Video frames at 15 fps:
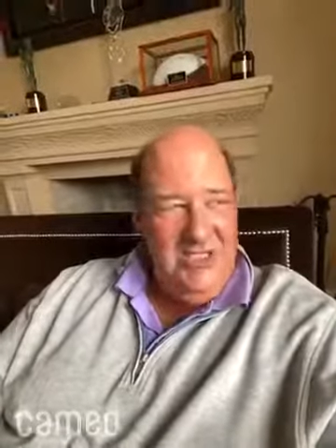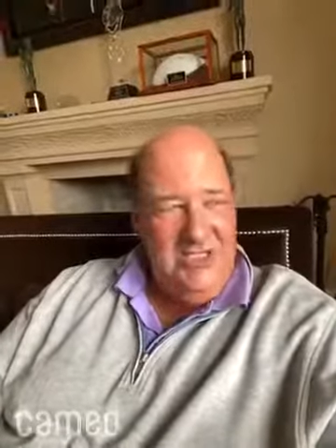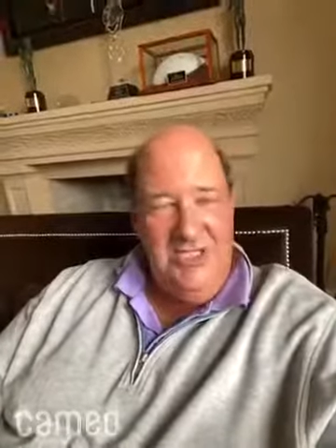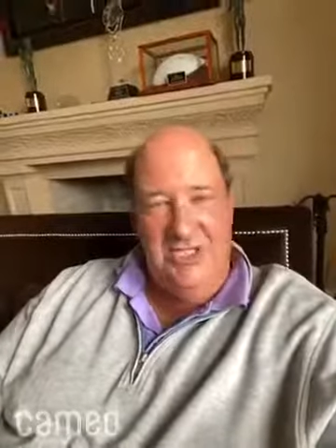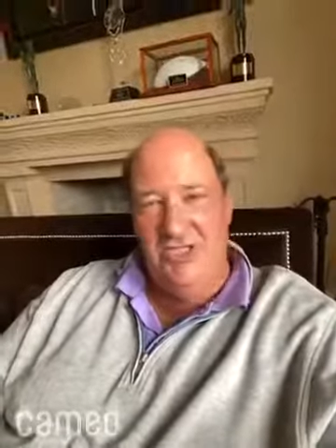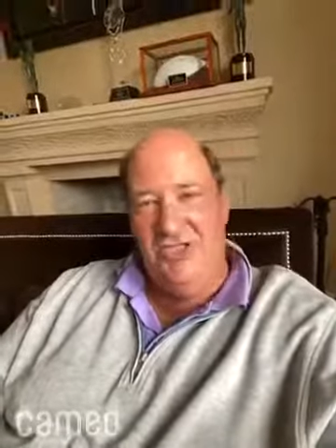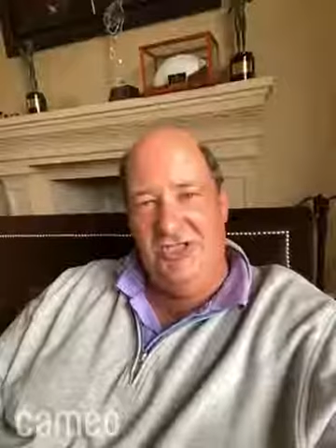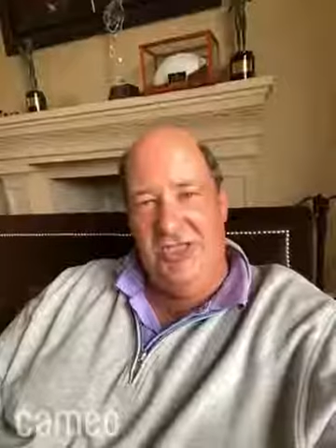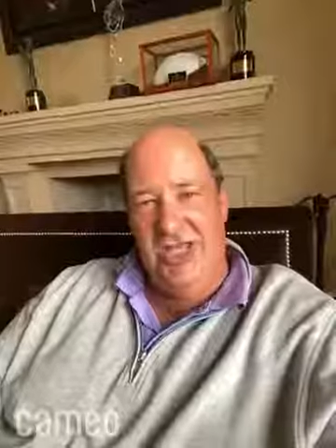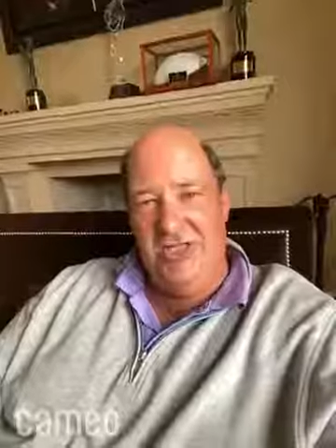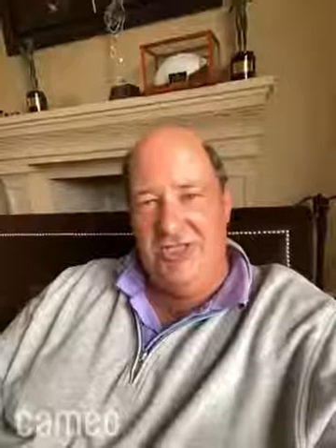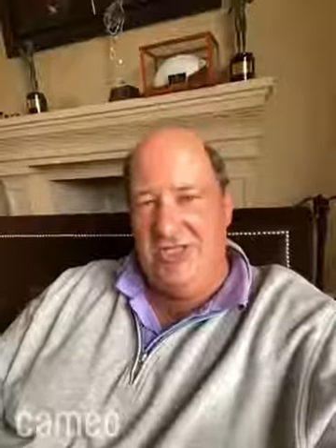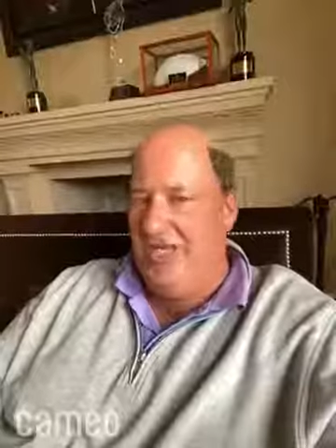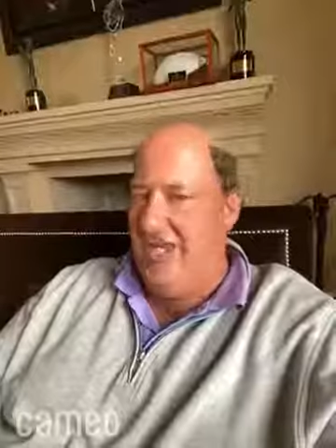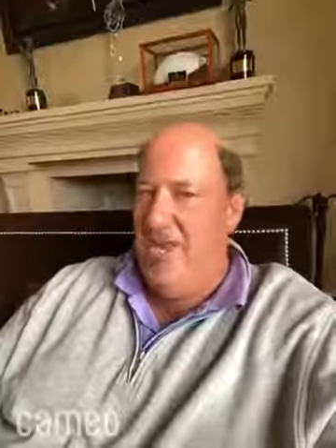Dylan
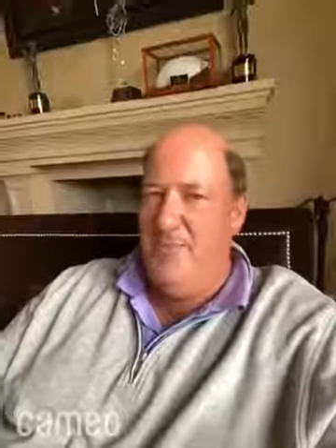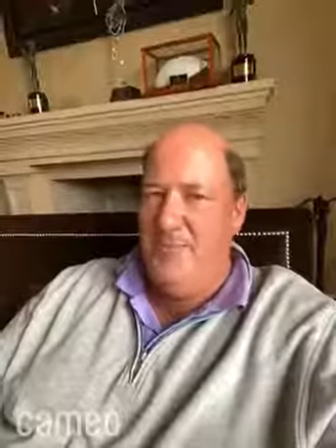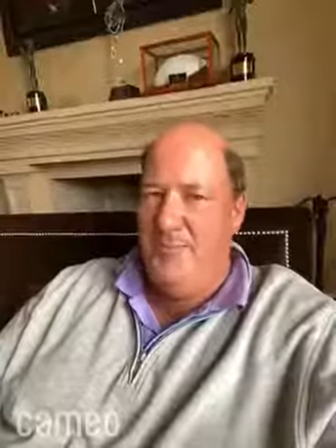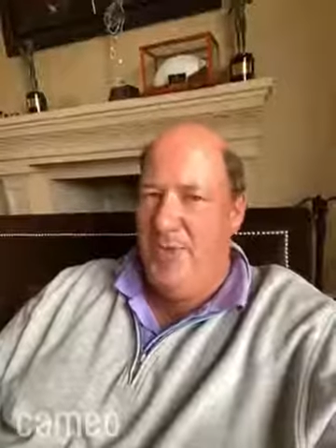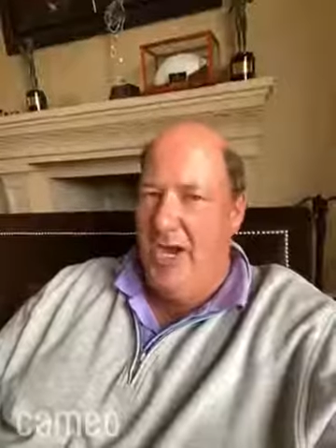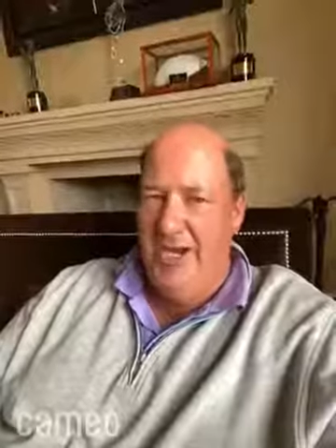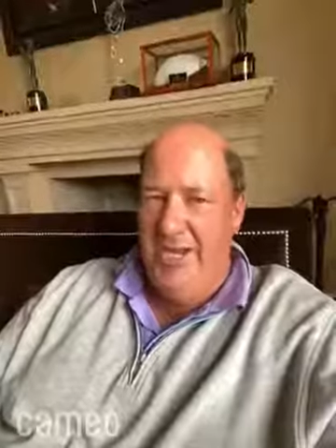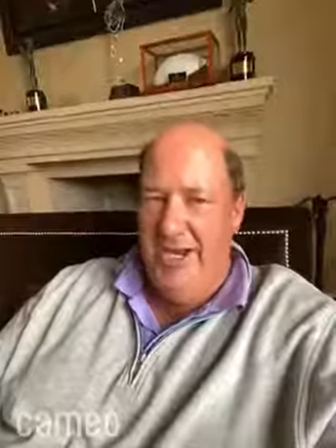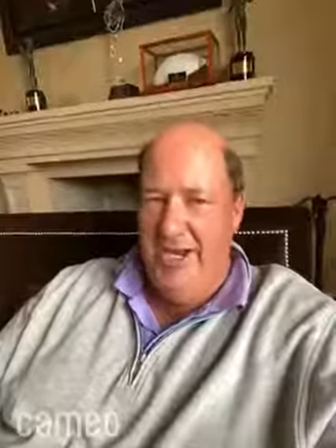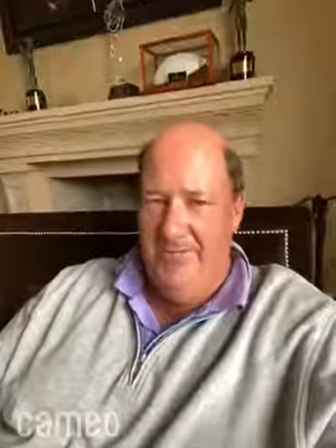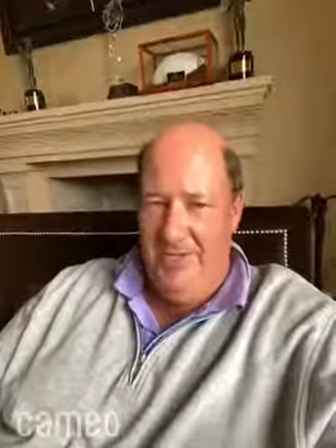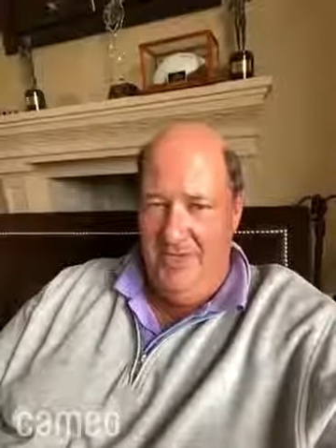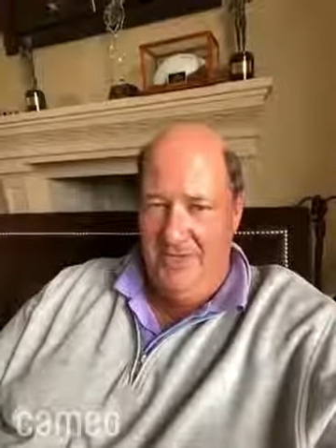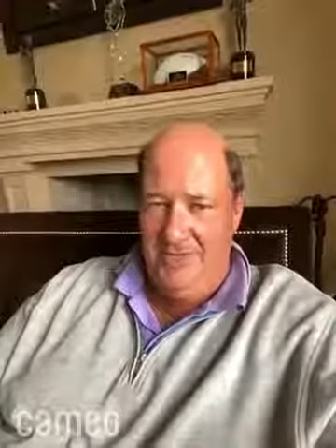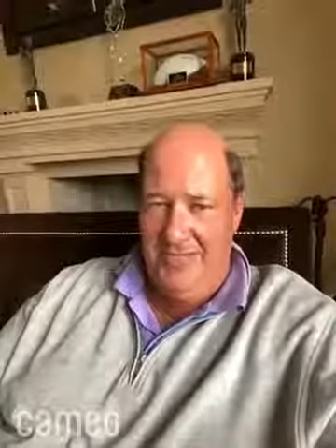says, keep bugging
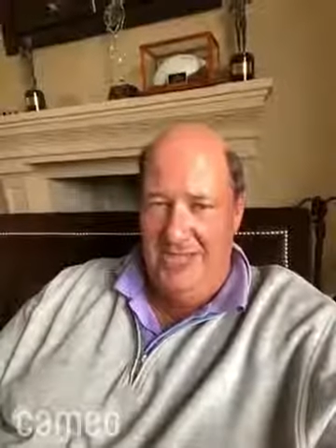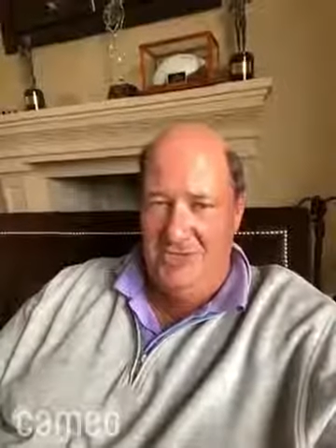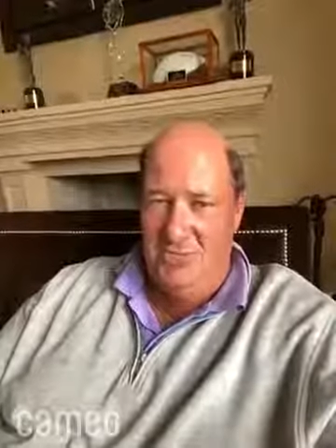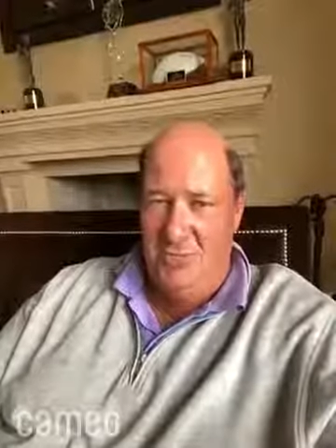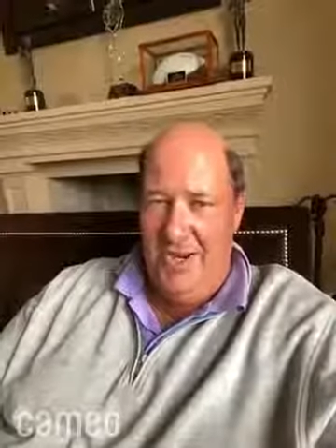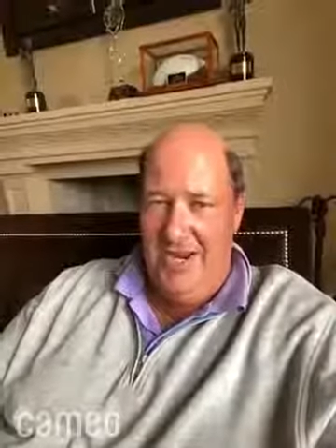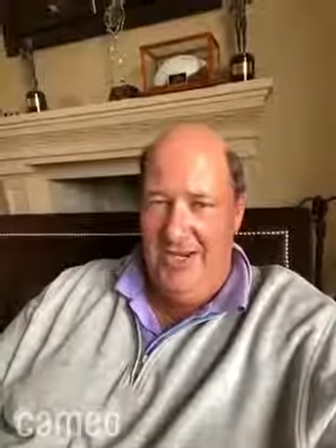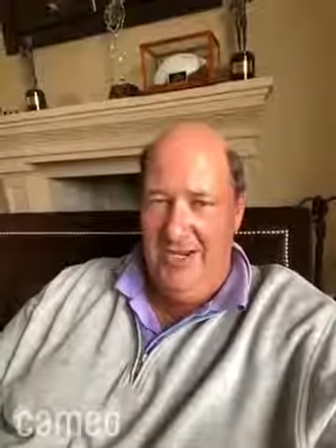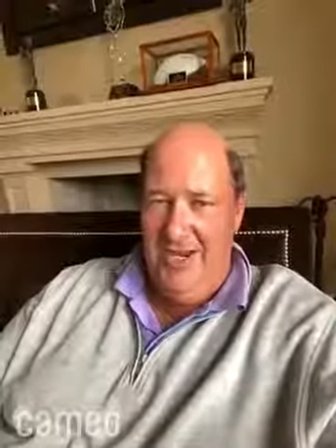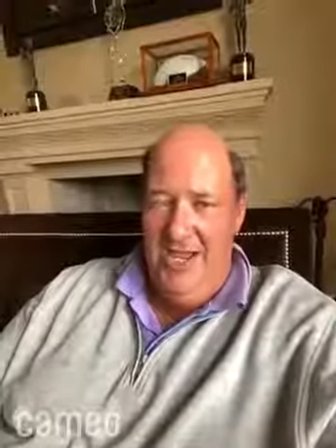him, that's right,